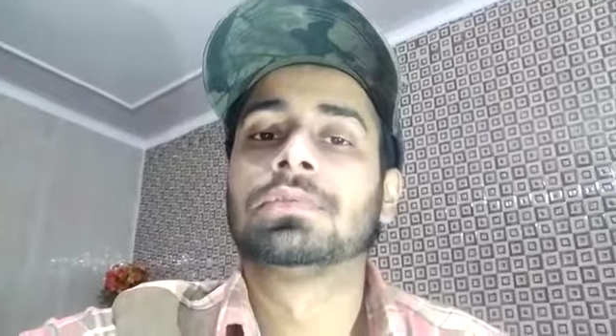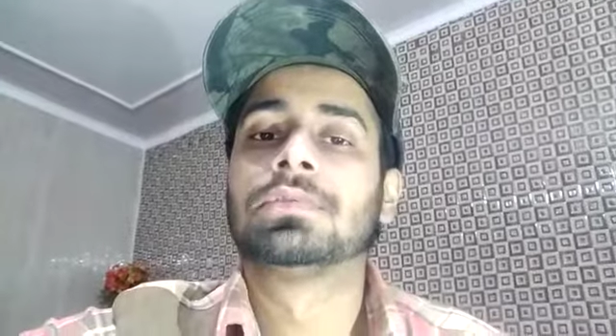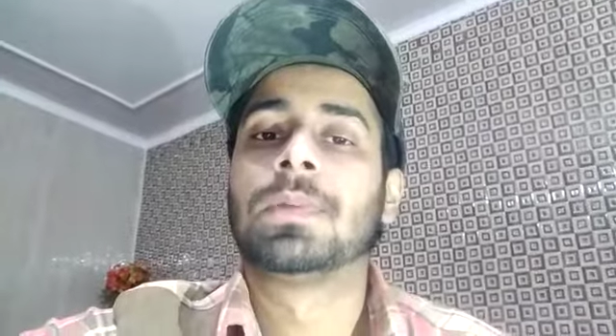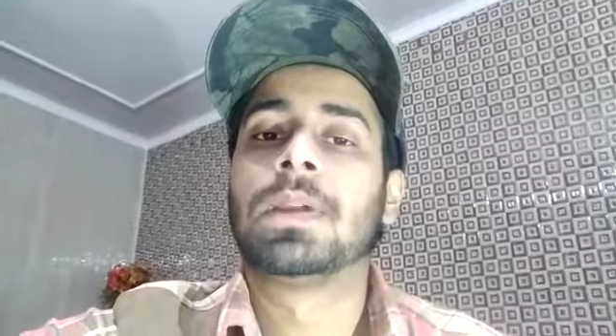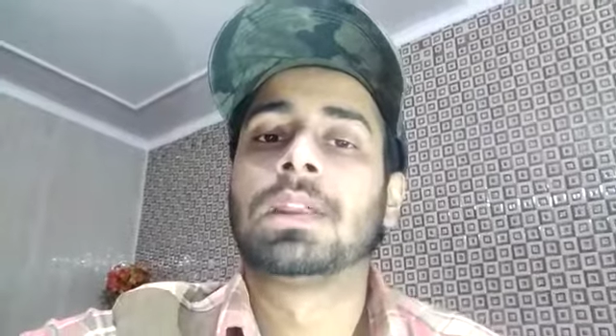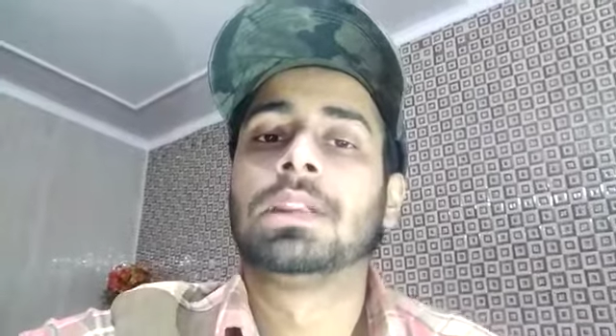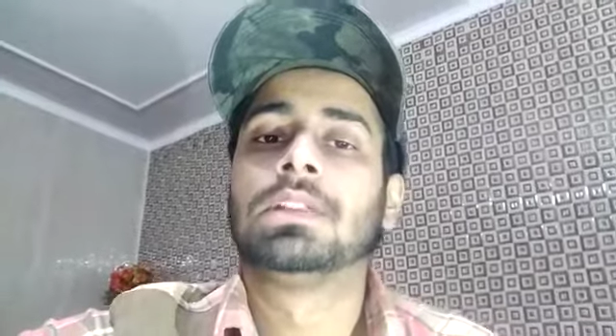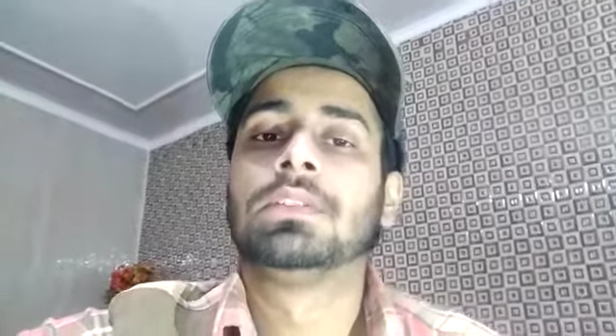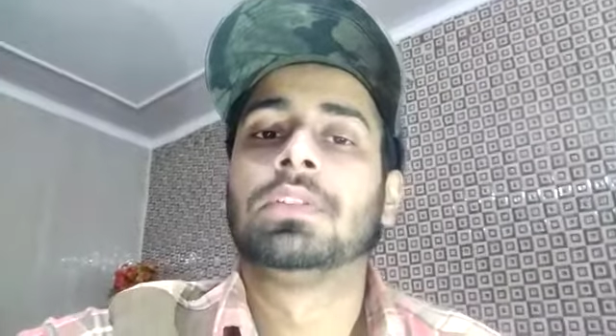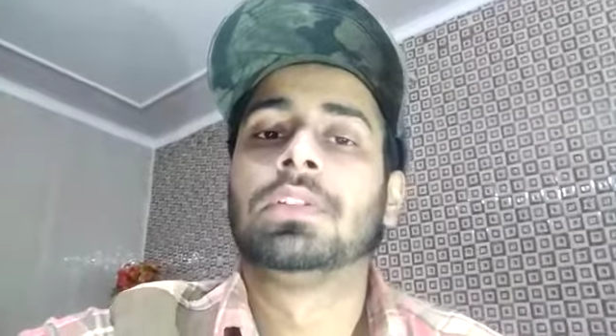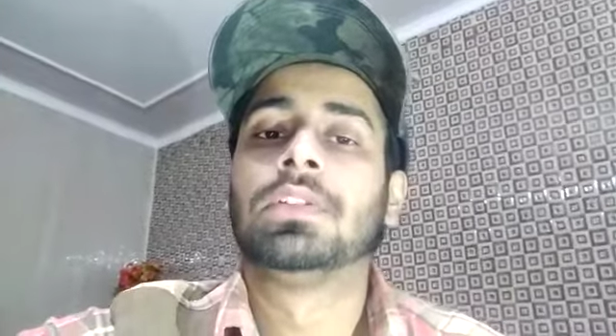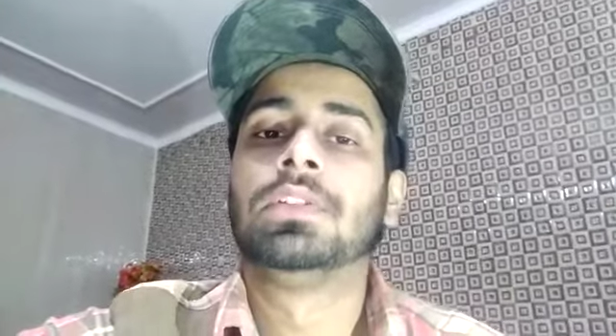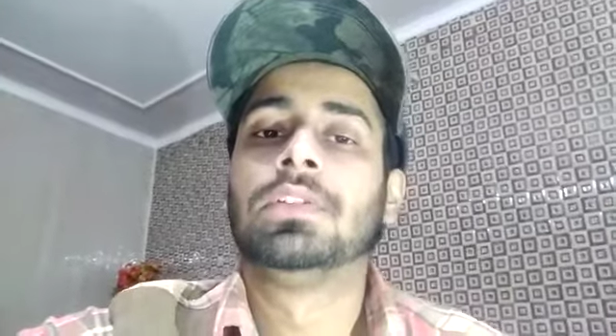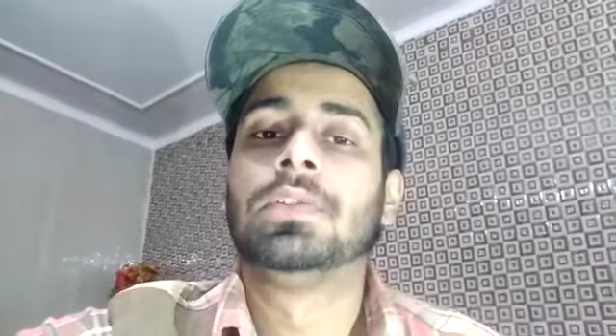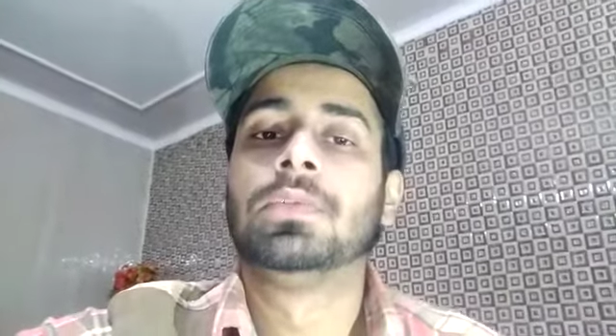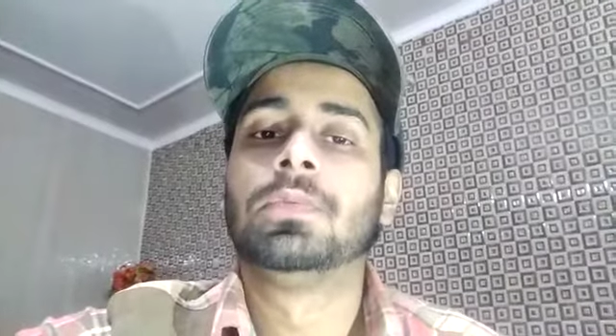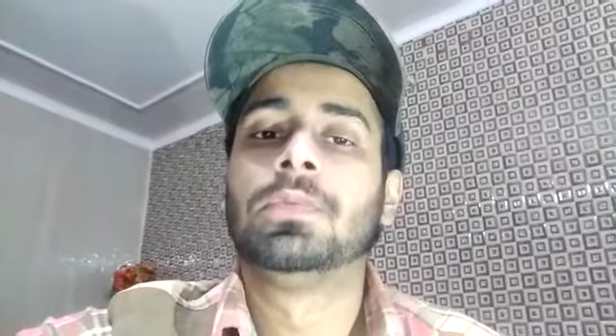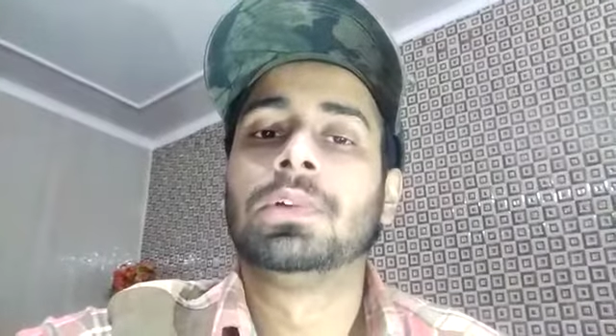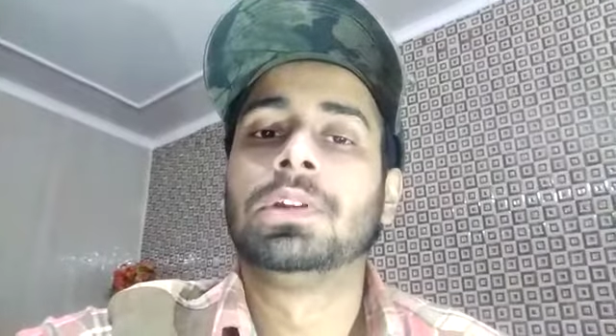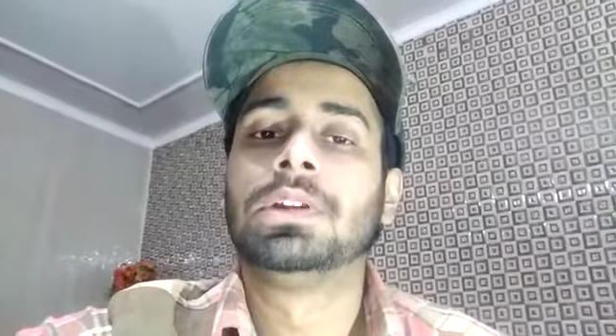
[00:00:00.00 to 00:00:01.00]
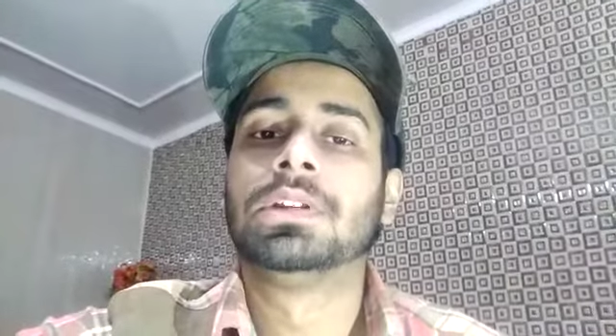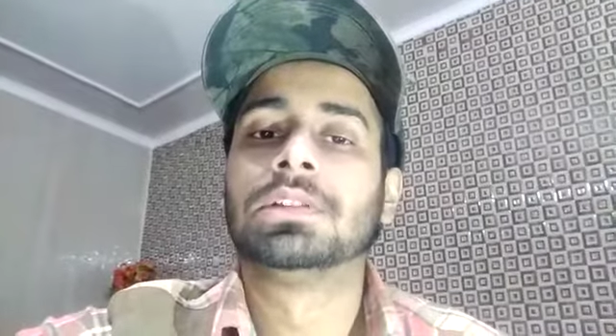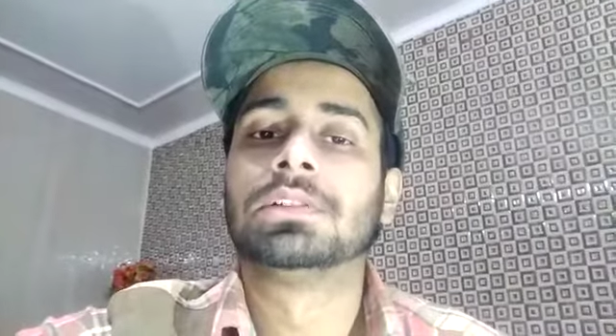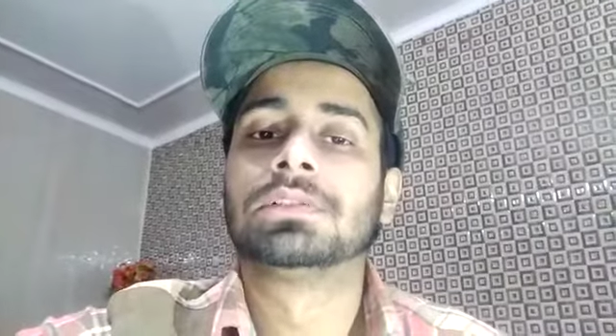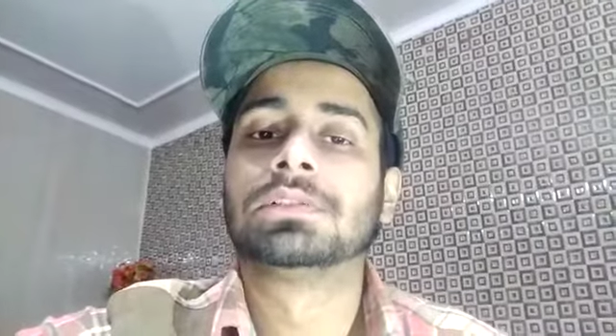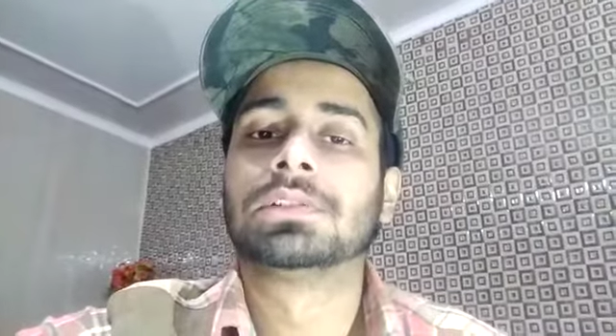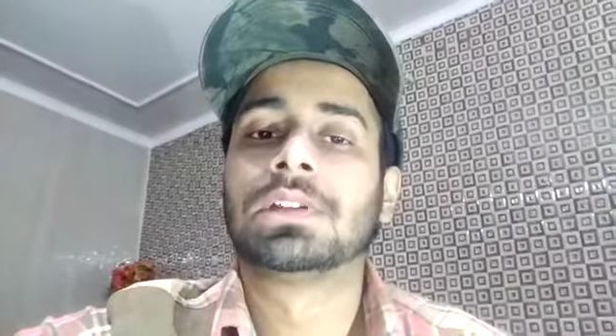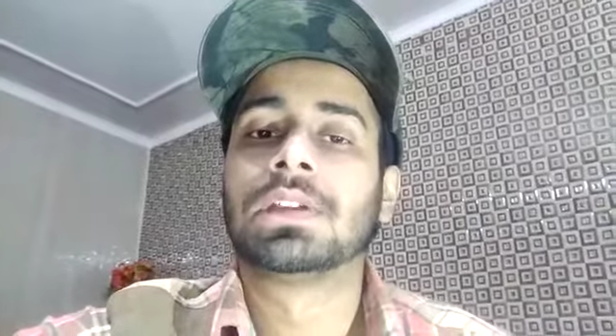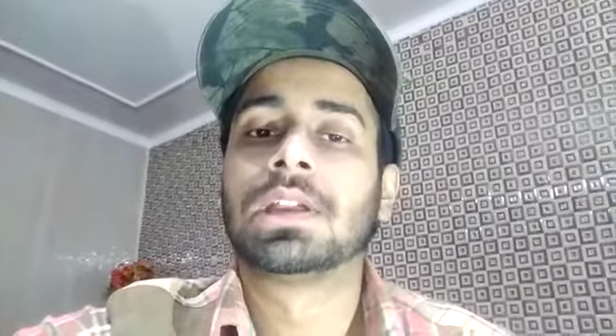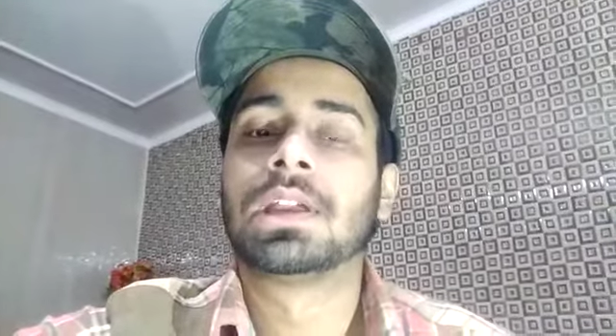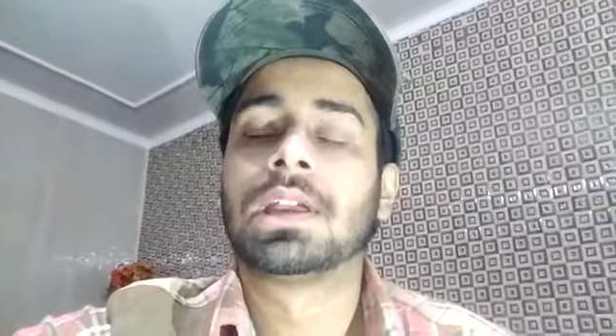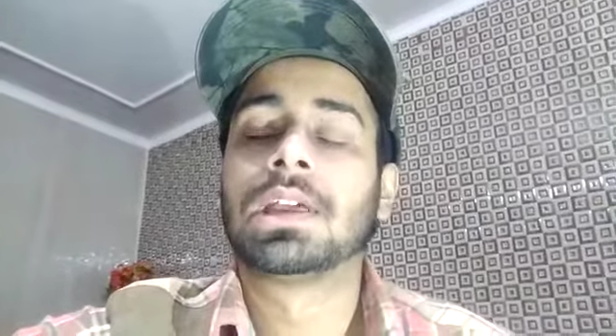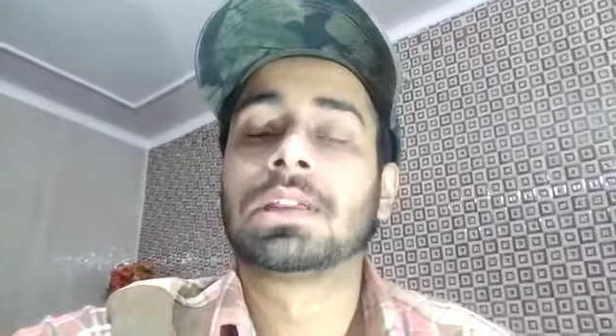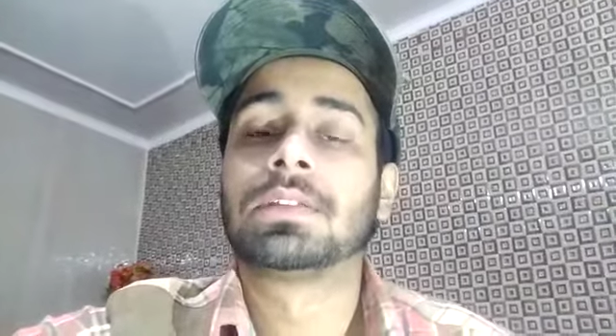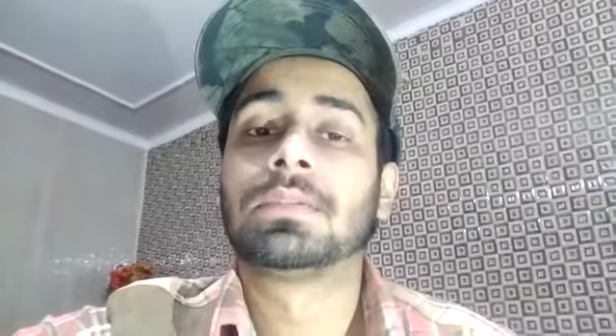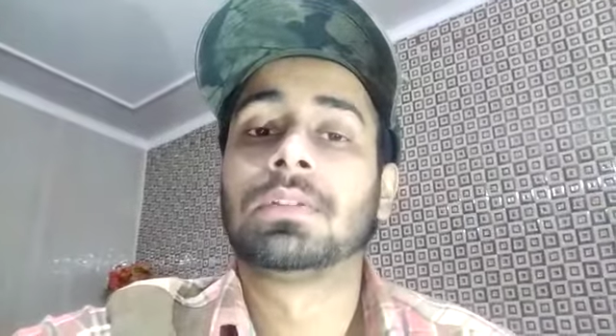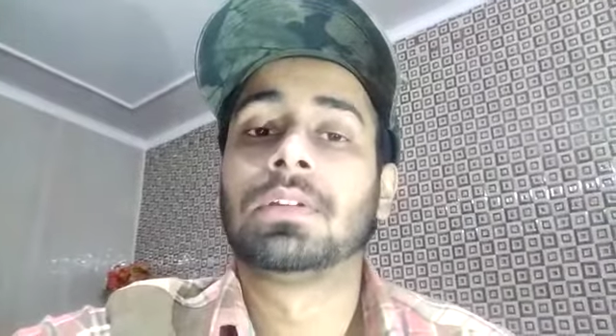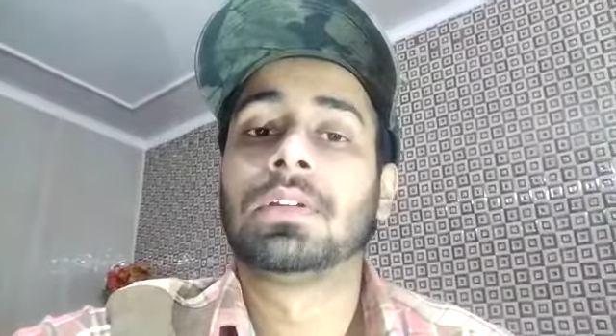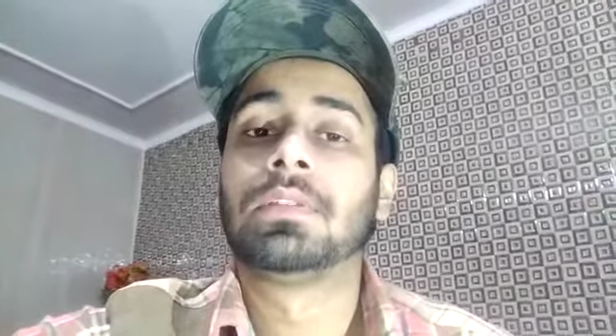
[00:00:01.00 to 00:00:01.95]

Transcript: spending the new year's and